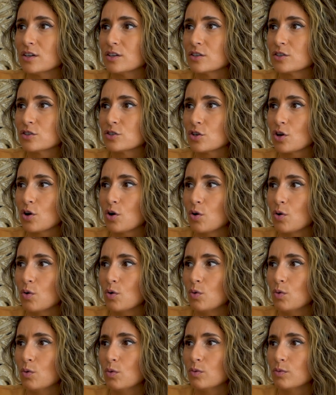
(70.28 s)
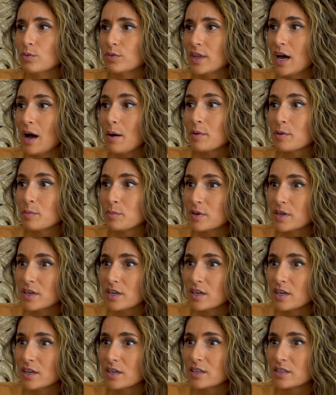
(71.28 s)
So that would
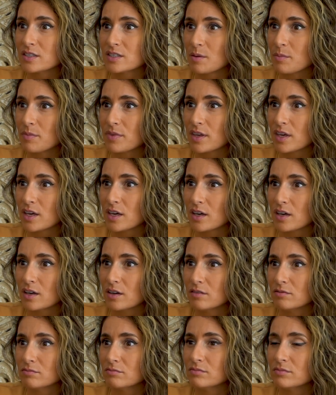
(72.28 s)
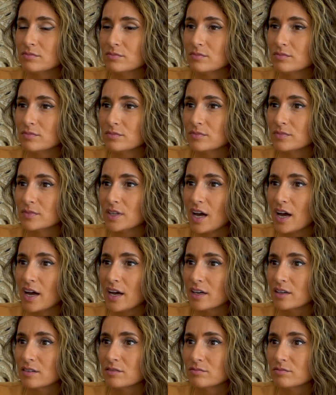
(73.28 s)
be something that...